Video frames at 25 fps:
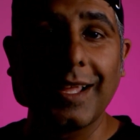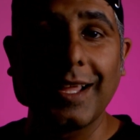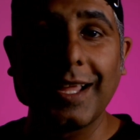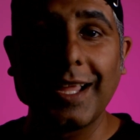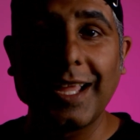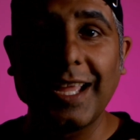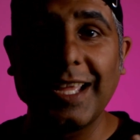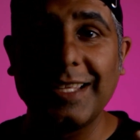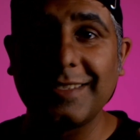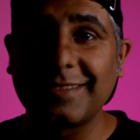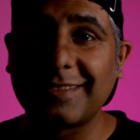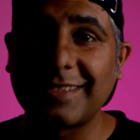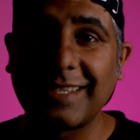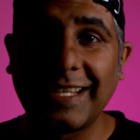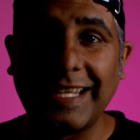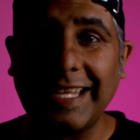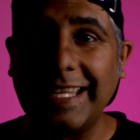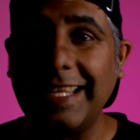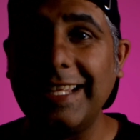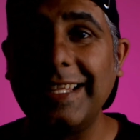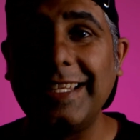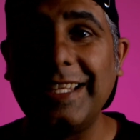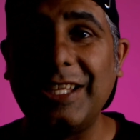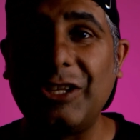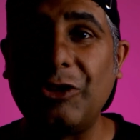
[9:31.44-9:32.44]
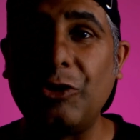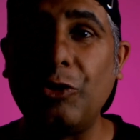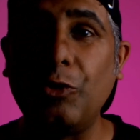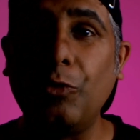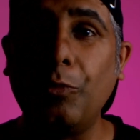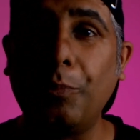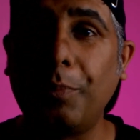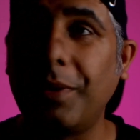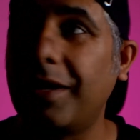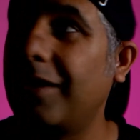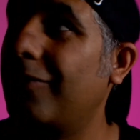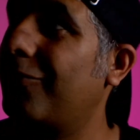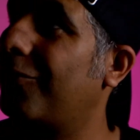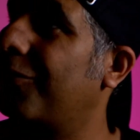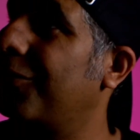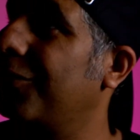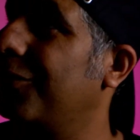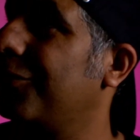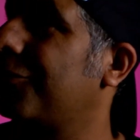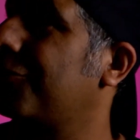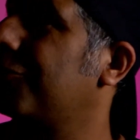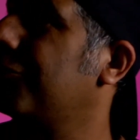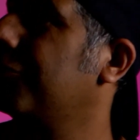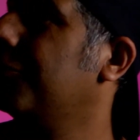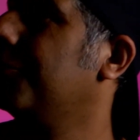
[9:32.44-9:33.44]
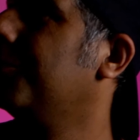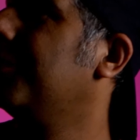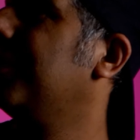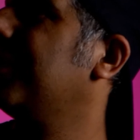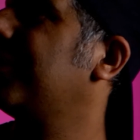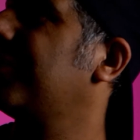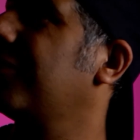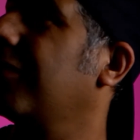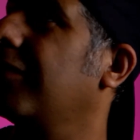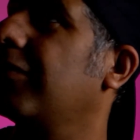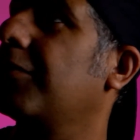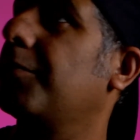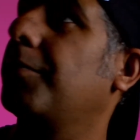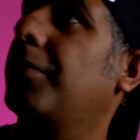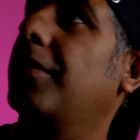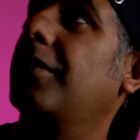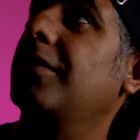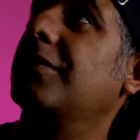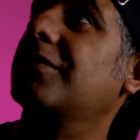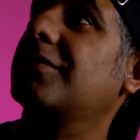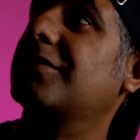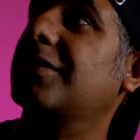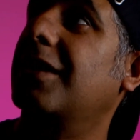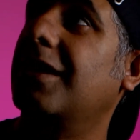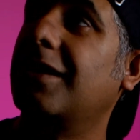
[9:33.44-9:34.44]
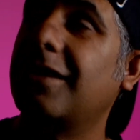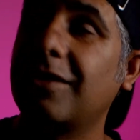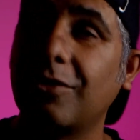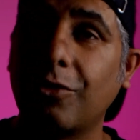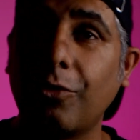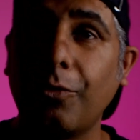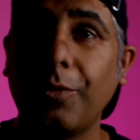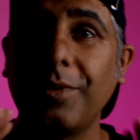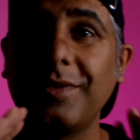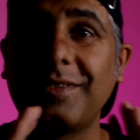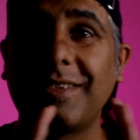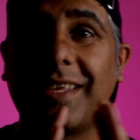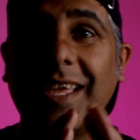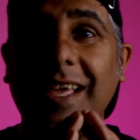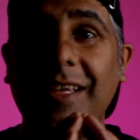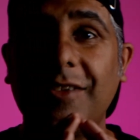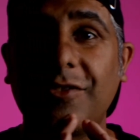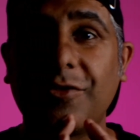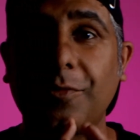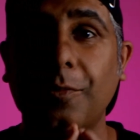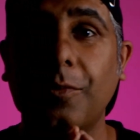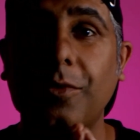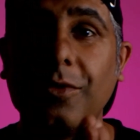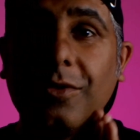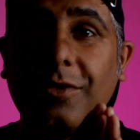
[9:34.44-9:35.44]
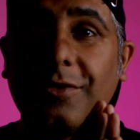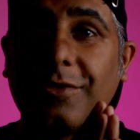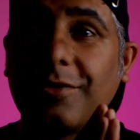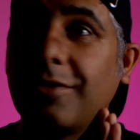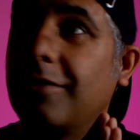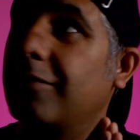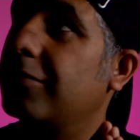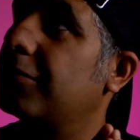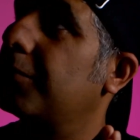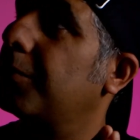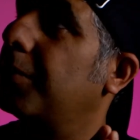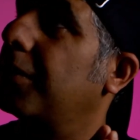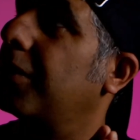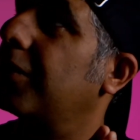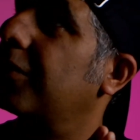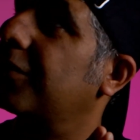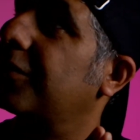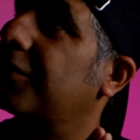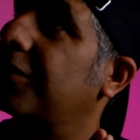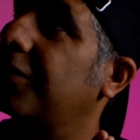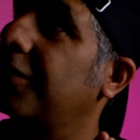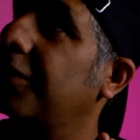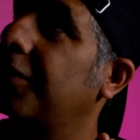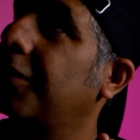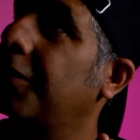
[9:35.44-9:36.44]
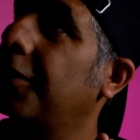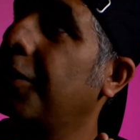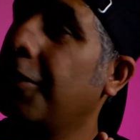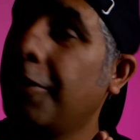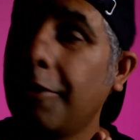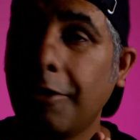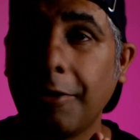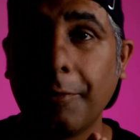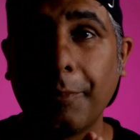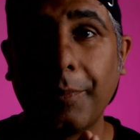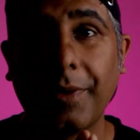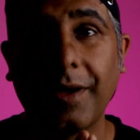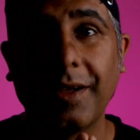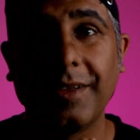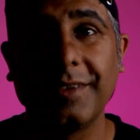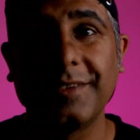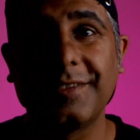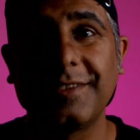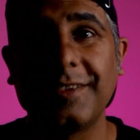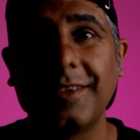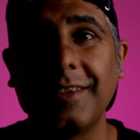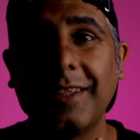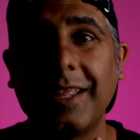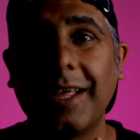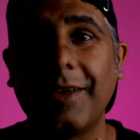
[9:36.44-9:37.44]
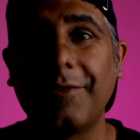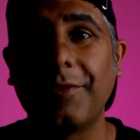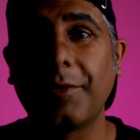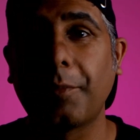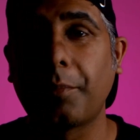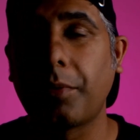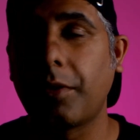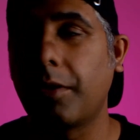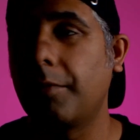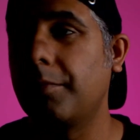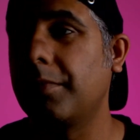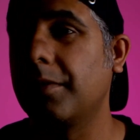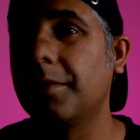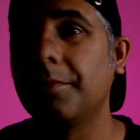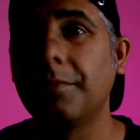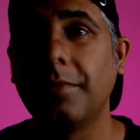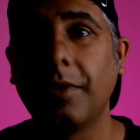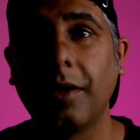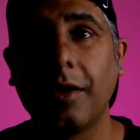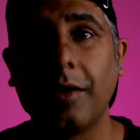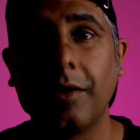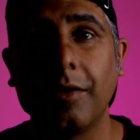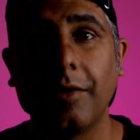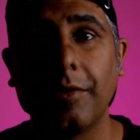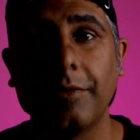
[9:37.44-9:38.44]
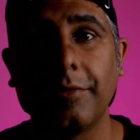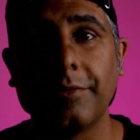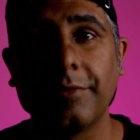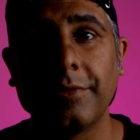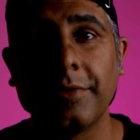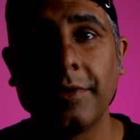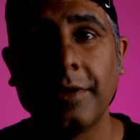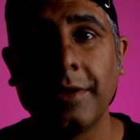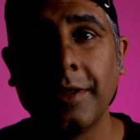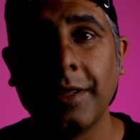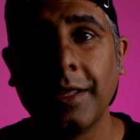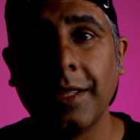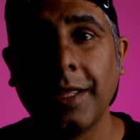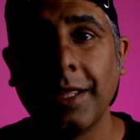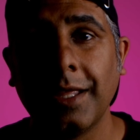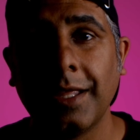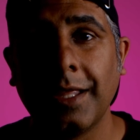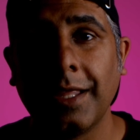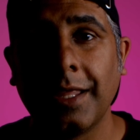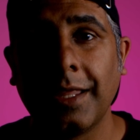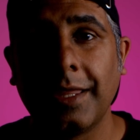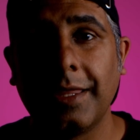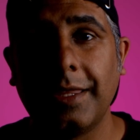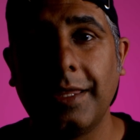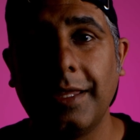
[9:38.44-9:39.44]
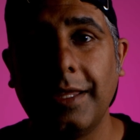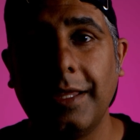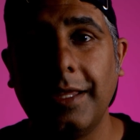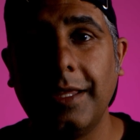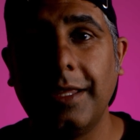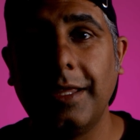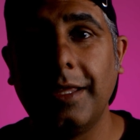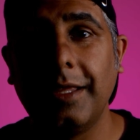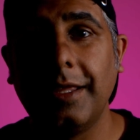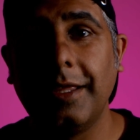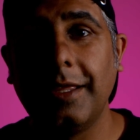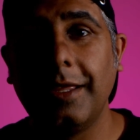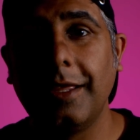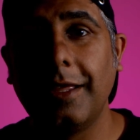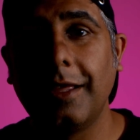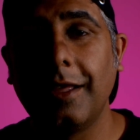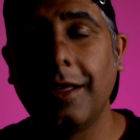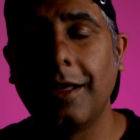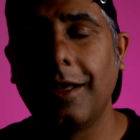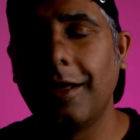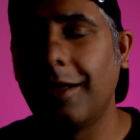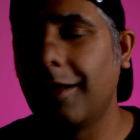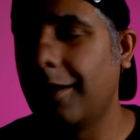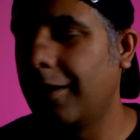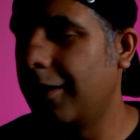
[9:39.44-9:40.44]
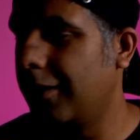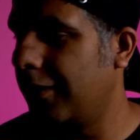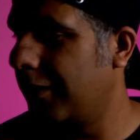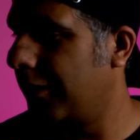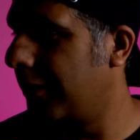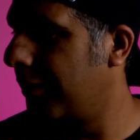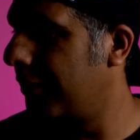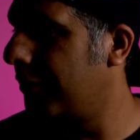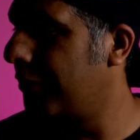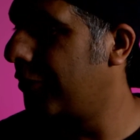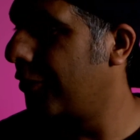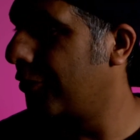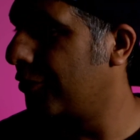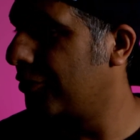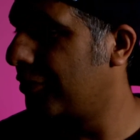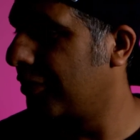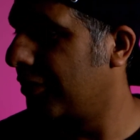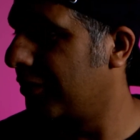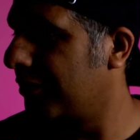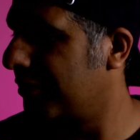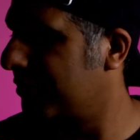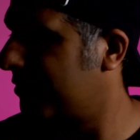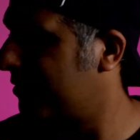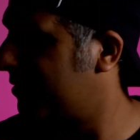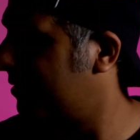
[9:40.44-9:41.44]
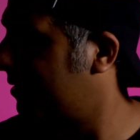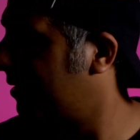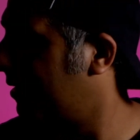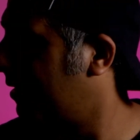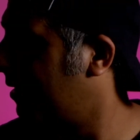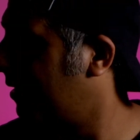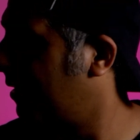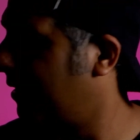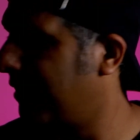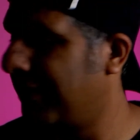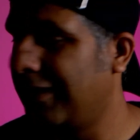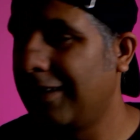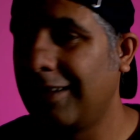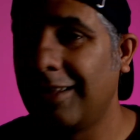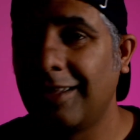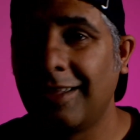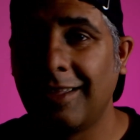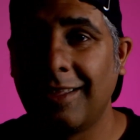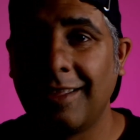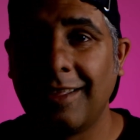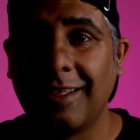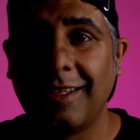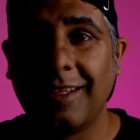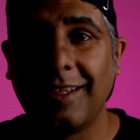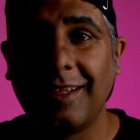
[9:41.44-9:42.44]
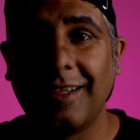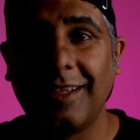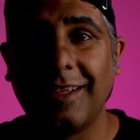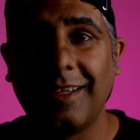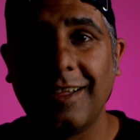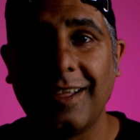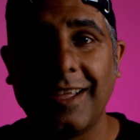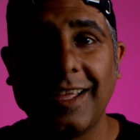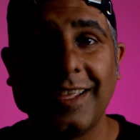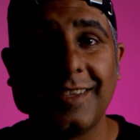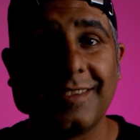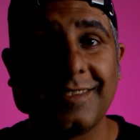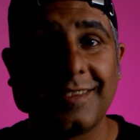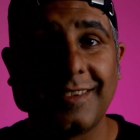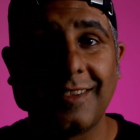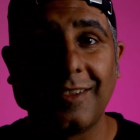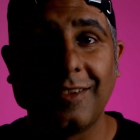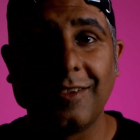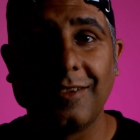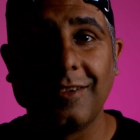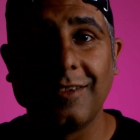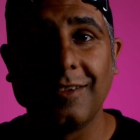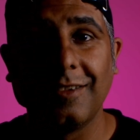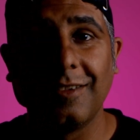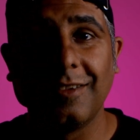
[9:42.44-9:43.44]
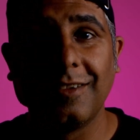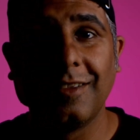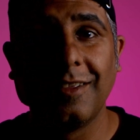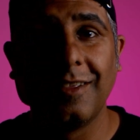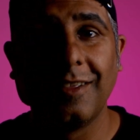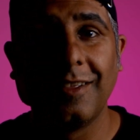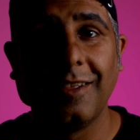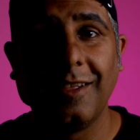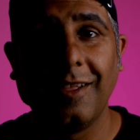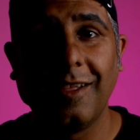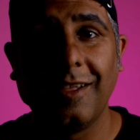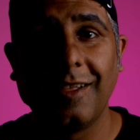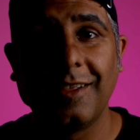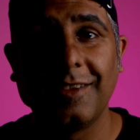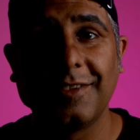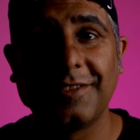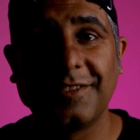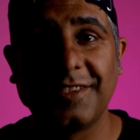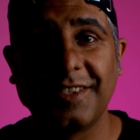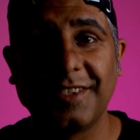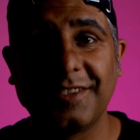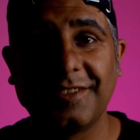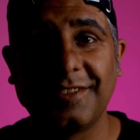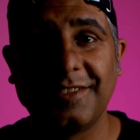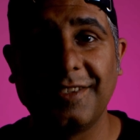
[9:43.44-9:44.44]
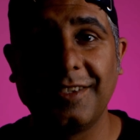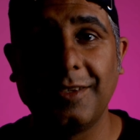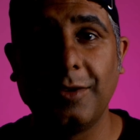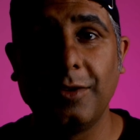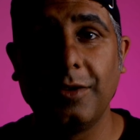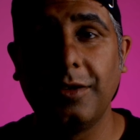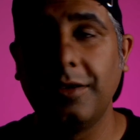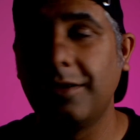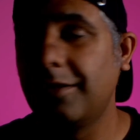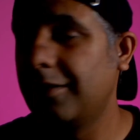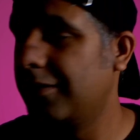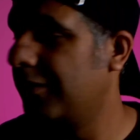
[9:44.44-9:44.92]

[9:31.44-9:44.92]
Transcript: It's clearly too big for this room, this softbox. I can always get a smaller softbox, but I still have the problem of the Godox SL60